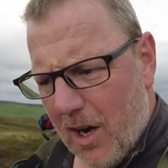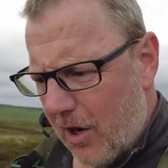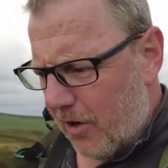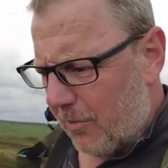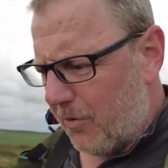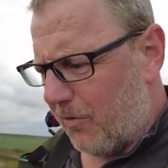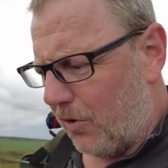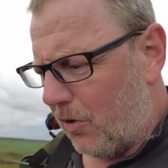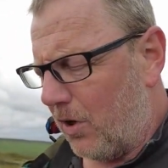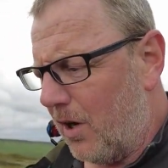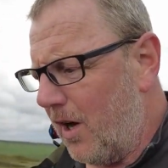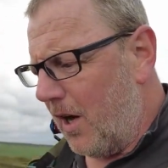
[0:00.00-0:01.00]
heard of
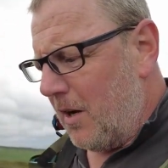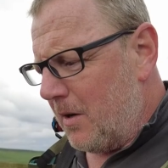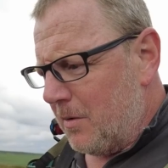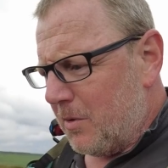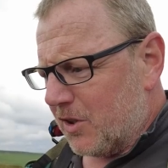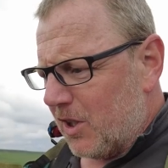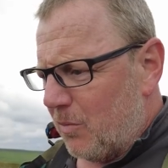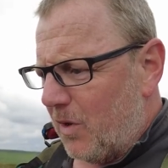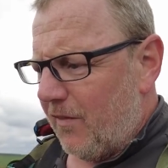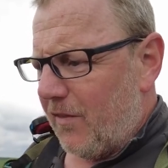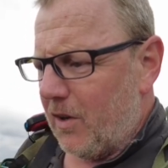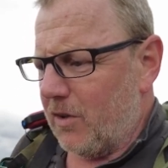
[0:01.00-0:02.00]
before, but
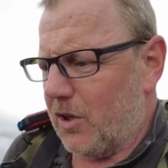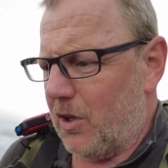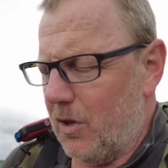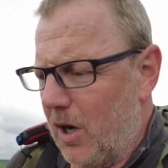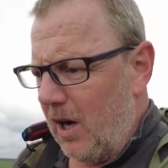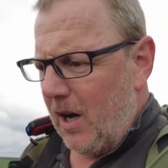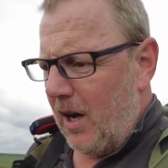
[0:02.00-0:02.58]
Sunwayfoto